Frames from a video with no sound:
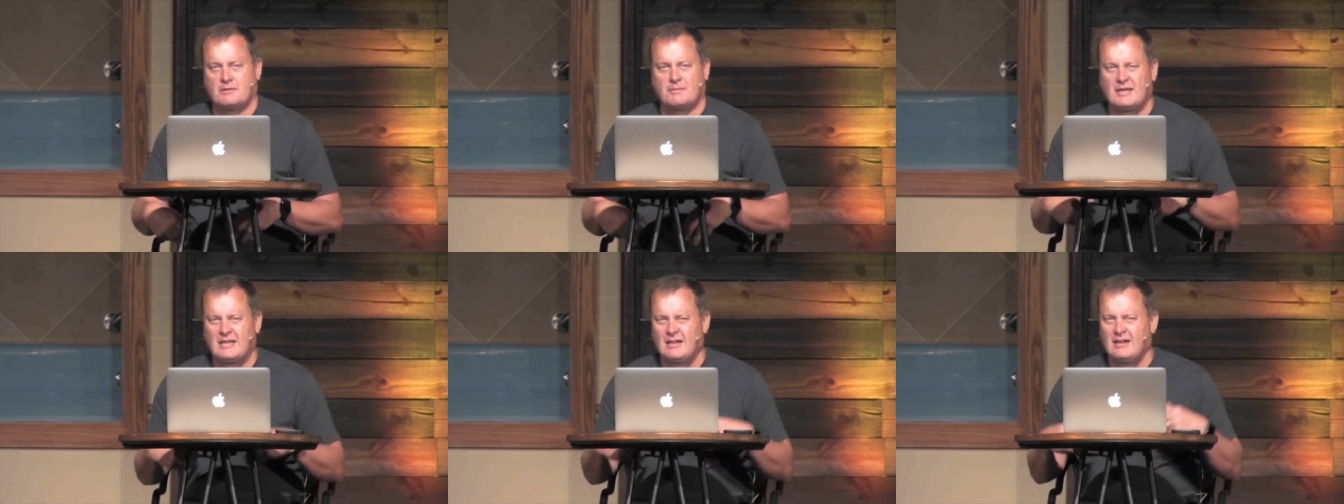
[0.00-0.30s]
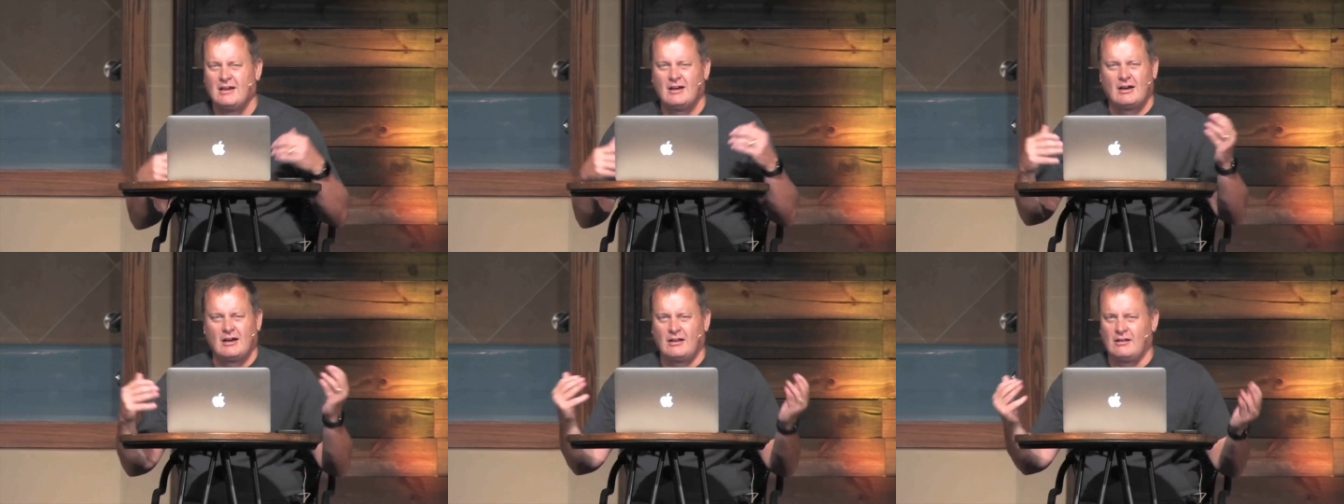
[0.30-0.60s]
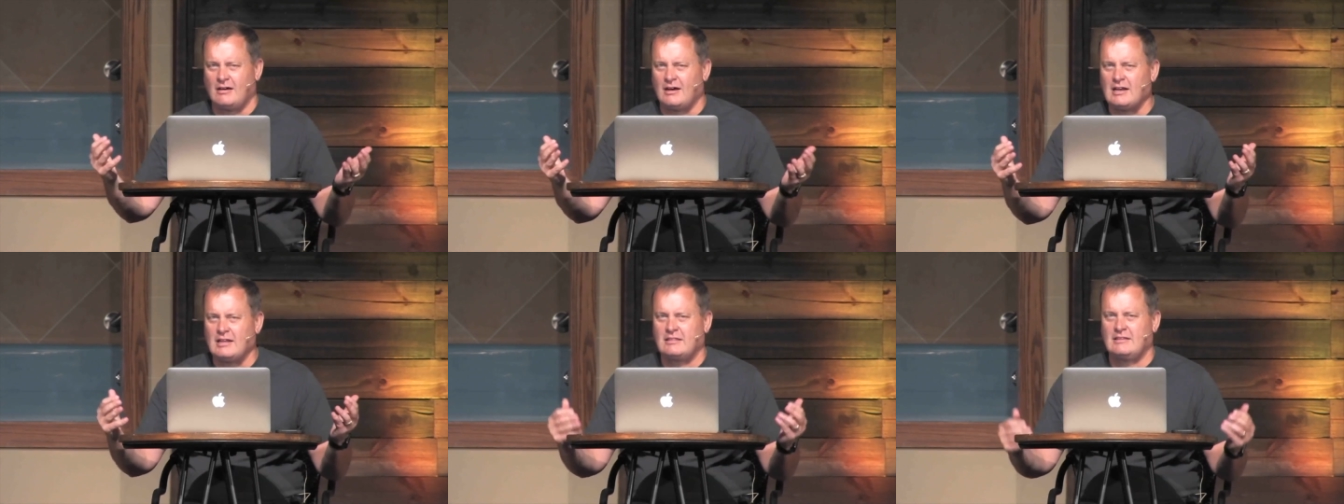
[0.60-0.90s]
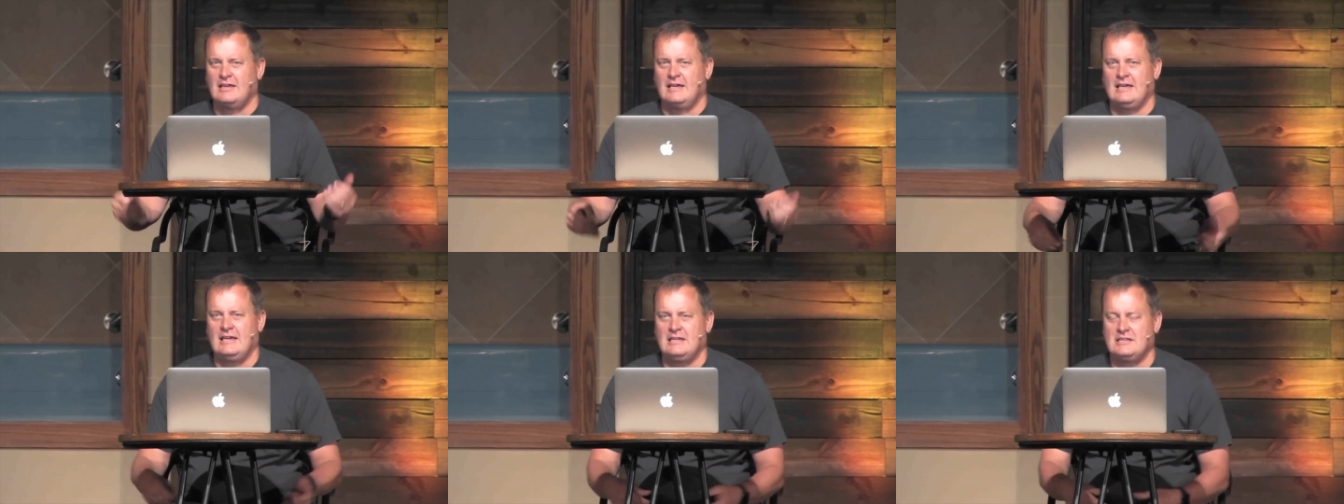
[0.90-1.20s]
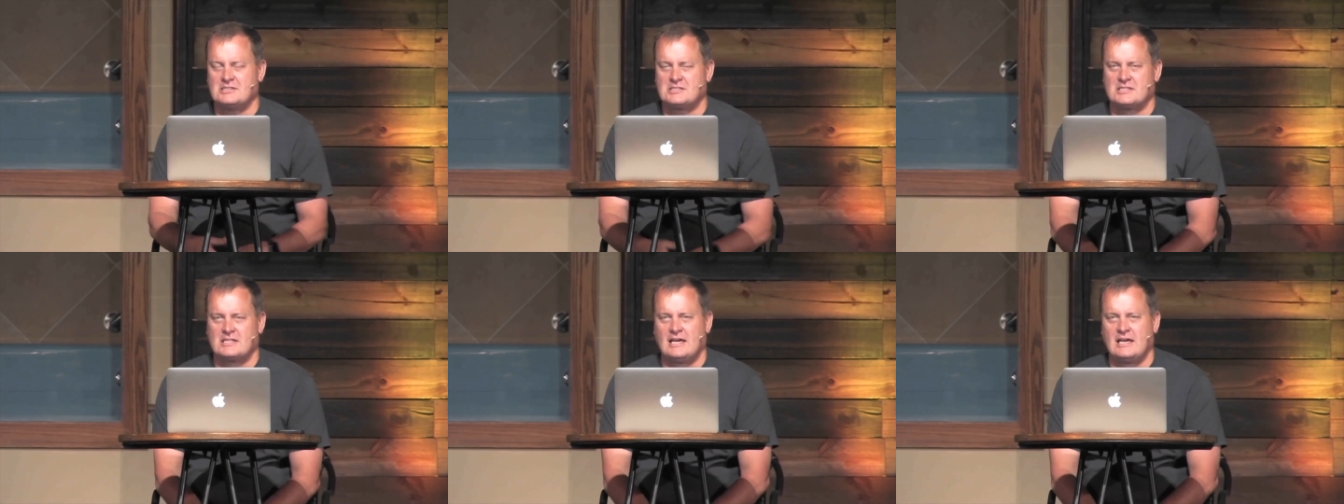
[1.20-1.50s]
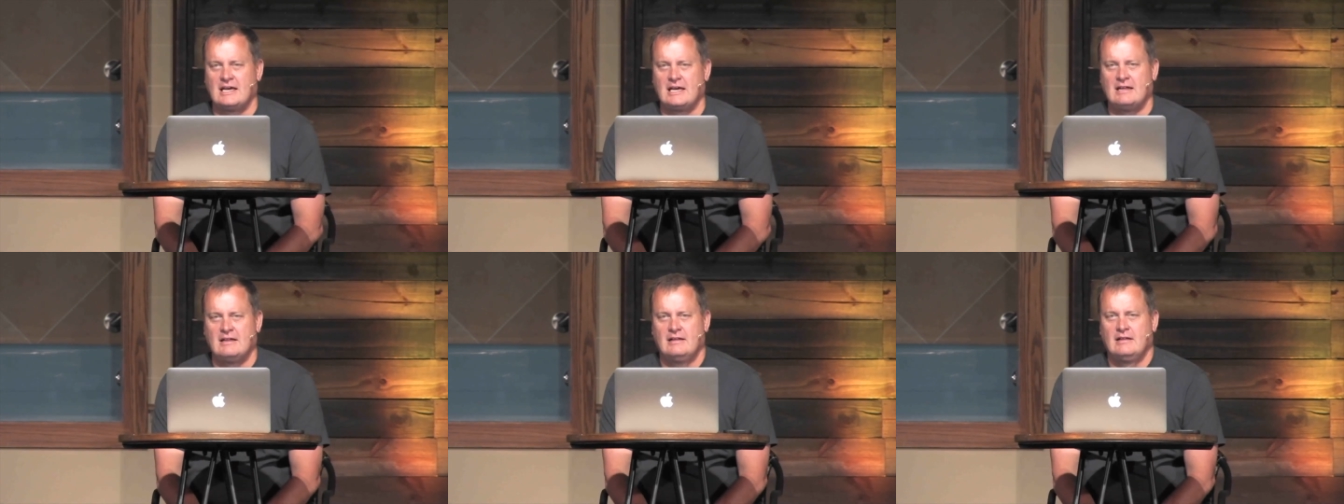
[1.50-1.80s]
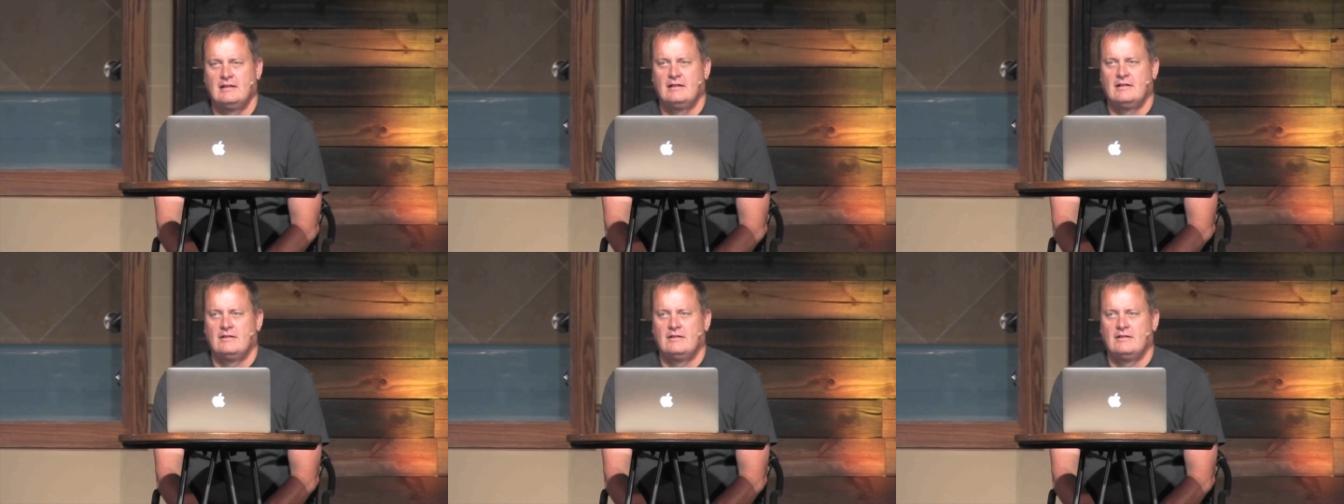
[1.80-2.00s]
I mean, a lot of things that,